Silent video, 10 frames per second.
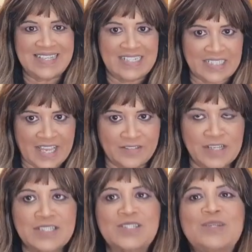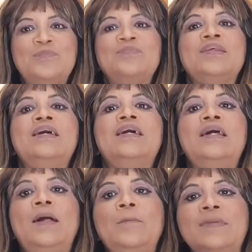in savings.
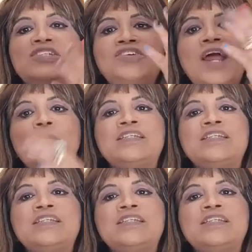Mr. and